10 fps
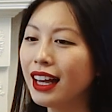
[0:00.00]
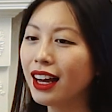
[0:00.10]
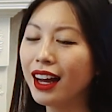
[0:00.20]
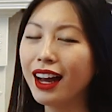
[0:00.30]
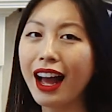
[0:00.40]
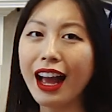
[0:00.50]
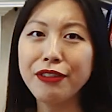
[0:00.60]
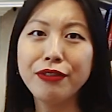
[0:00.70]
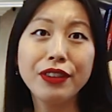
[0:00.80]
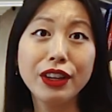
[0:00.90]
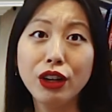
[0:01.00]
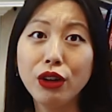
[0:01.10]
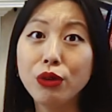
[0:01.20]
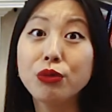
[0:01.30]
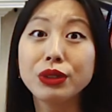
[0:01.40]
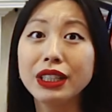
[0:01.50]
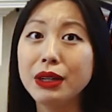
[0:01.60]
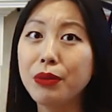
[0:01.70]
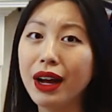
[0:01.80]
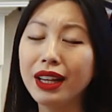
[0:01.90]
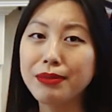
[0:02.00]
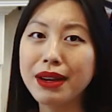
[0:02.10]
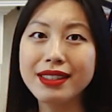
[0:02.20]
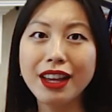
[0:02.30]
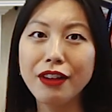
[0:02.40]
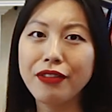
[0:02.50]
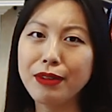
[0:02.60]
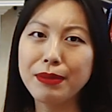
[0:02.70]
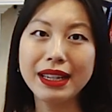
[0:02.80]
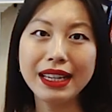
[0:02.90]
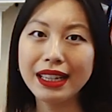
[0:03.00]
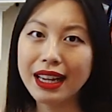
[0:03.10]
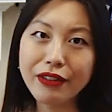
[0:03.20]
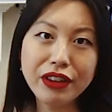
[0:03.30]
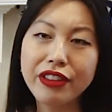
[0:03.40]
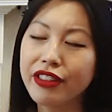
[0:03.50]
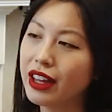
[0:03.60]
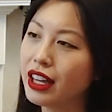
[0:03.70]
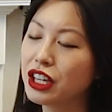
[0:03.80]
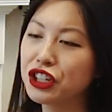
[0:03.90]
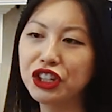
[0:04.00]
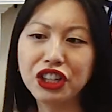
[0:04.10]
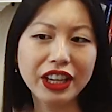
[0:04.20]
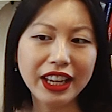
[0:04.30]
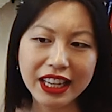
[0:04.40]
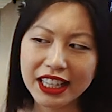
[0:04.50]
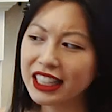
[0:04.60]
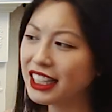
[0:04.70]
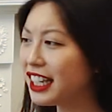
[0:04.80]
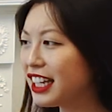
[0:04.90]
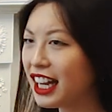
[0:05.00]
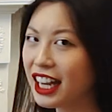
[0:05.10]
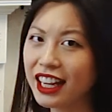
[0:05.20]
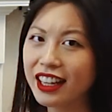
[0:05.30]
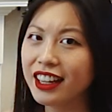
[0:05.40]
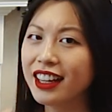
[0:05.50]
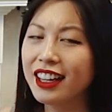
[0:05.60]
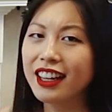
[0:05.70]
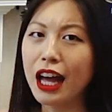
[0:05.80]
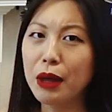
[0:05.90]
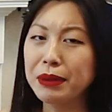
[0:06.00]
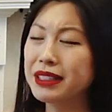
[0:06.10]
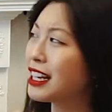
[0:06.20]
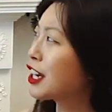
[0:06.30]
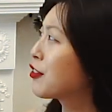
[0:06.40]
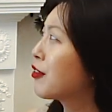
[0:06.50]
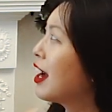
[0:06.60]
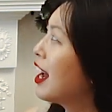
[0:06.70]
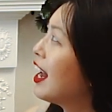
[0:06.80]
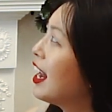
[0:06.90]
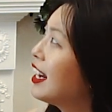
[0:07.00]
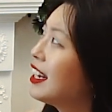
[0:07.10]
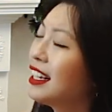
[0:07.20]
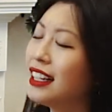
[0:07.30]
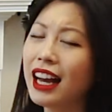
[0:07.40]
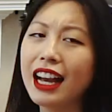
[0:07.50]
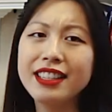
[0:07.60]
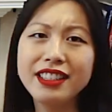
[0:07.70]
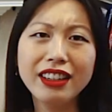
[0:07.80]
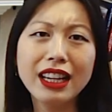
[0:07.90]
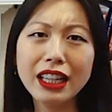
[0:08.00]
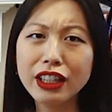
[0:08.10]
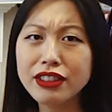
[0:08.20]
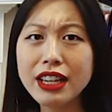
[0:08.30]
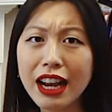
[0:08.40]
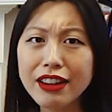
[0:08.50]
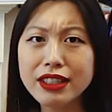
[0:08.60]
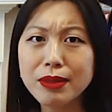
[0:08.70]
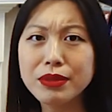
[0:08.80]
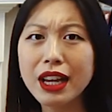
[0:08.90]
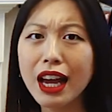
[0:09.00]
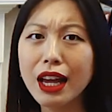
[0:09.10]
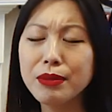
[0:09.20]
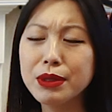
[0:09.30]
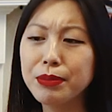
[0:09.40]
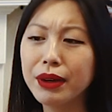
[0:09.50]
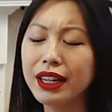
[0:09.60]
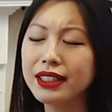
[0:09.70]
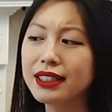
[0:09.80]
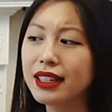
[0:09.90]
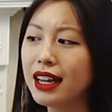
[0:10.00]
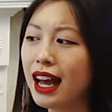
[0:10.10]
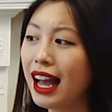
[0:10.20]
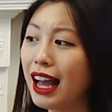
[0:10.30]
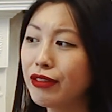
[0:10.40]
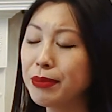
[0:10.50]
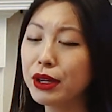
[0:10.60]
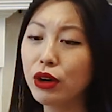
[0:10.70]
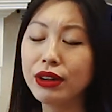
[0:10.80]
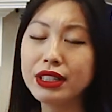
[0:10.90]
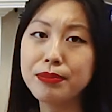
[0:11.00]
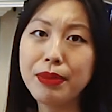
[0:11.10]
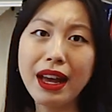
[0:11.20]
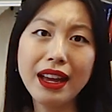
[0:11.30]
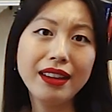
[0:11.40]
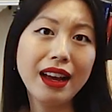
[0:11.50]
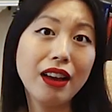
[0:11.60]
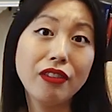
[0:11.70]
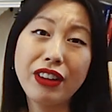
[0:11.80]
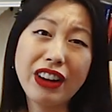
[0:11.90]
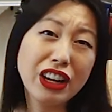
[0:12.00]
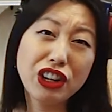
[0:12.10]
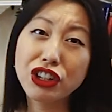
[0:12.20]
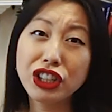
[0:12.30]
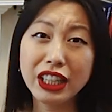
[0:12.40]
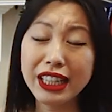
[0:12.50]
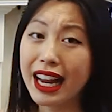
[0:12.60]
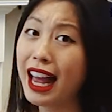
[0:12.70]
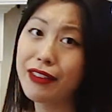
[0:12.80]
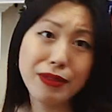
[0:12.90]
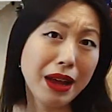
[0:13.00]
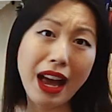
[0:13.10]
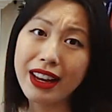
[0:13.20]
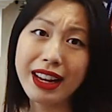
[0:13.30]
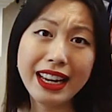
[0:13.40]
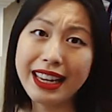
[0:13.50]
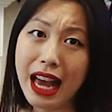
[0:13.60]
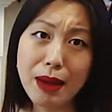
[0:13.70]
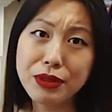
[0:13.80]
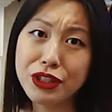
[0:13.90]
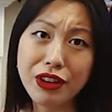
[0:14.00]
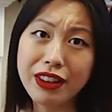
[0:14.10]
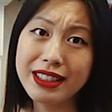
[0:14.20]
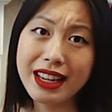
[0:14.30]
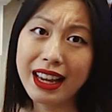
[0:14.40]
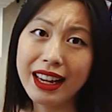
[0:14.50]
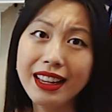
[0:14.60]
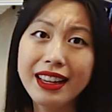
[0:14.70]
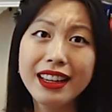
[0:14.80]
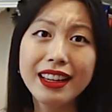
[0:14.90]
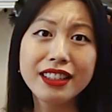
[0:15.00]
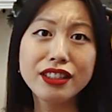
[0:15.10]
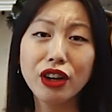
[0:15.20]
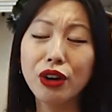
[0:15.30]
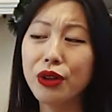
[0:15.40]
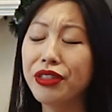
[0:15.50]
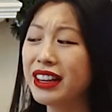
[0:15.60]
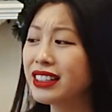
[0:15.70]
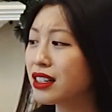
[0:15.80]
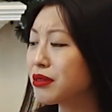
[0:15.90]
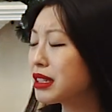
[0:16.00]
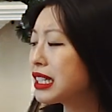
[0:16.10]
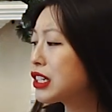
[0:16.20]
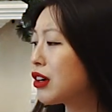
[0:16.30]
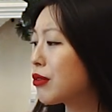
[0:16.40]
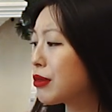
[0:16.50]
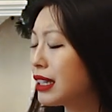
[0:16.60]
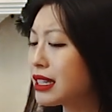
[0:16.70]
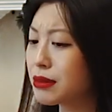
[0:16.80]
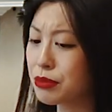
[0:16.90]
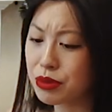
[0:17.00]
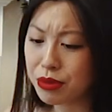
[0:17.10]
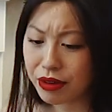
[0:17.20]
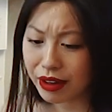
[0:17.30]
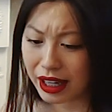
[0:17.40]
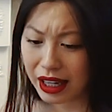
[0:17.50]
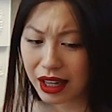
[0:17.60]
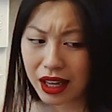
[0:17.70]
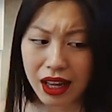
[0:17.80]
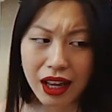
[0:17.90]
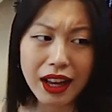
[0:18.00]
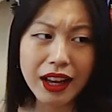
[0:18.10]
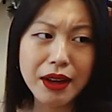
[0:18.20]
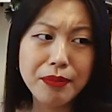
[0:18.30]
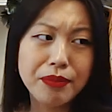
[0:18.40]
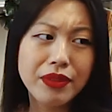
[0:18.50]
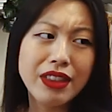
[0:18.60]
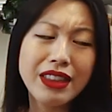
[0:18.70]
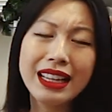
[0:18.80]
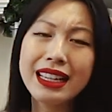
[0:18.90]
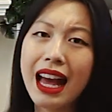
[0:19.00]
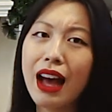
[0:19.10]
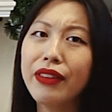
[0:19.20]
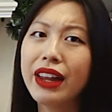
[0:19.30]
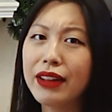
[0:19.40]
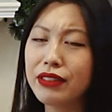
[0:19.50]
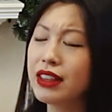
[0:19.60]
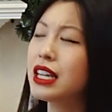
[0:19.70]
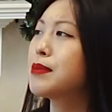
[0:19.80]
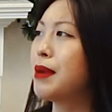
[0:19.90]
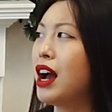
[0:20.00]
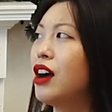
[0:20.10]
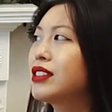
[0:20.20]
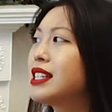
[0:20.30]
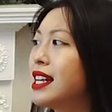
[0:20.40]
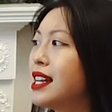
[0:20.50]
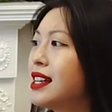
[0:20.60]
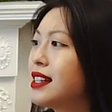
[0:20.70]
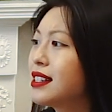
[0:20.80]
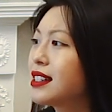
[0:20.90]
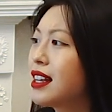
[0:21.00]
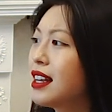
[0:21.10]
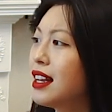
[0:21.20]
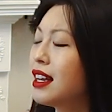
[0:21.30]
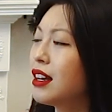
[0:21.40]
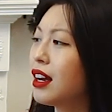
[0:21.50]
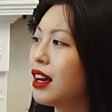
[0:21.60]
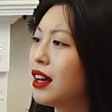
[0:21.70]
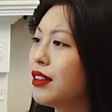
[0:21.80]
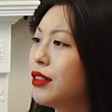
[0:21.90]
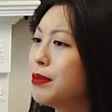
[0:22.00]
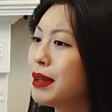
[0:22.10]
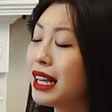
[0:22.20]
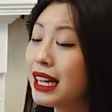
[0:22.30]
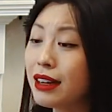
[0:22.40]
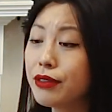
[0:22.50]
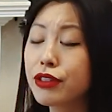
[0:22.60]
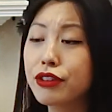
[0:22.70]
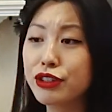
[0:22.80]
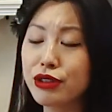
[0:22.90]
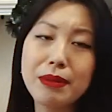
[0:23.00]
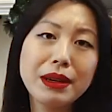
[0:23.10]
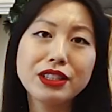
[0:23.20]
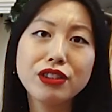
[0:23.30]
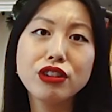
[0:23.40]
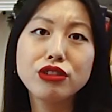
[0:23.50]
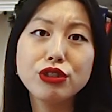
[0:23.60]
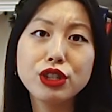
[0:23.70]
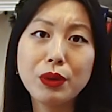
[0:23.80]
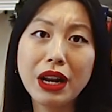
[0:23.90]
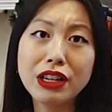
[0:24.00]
I feel really well in myself. I've been eating everything, cooking, cleaning, helping decorate. I still get a little tired sometimes, but I haven't been going to bed very early, and I haven't had any naps during the day. So things are really going really smoothly. The thing now that I have to think about is the beginning of the 3rd trimester is usually when